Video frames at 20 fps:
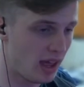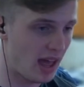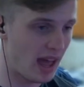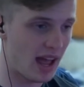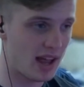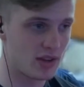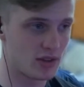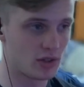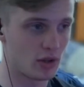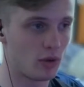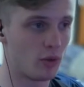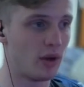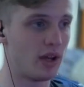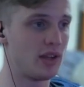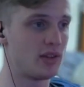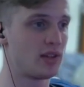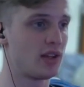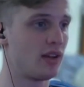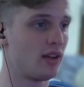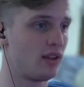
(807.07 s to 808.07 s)
As
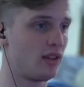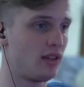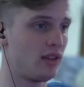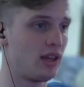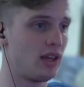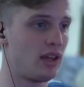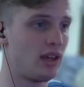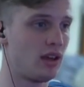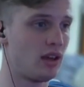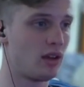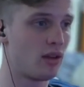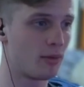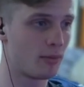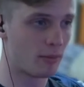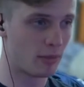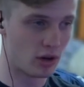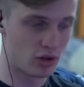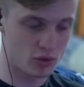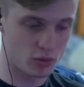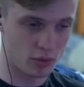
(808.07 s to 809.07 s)
always, the
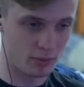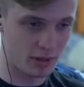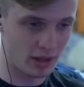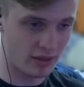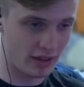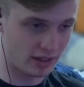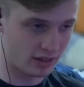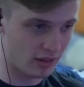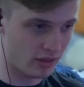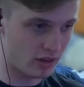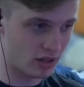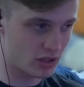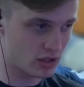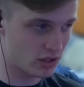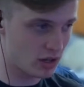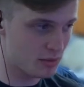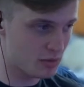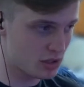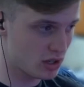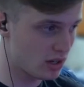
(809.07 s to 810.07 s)
merch will be linked in the
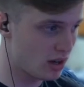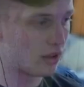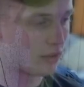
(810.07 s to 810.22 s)
description. Of